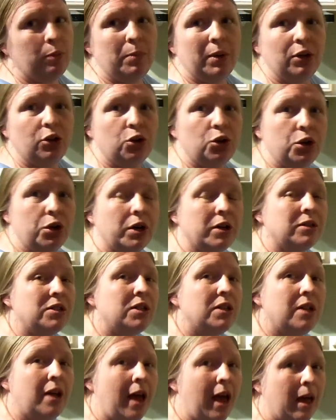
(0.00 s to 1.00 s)
been
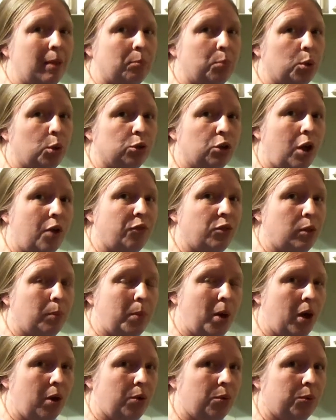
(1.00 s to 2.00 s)
cooked and pulled off the
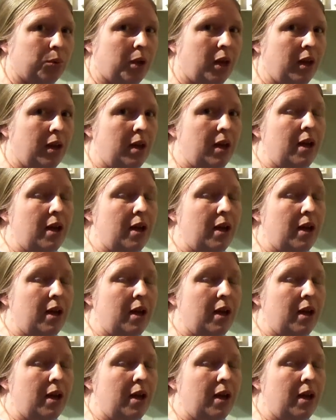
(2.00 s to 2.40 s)
bone.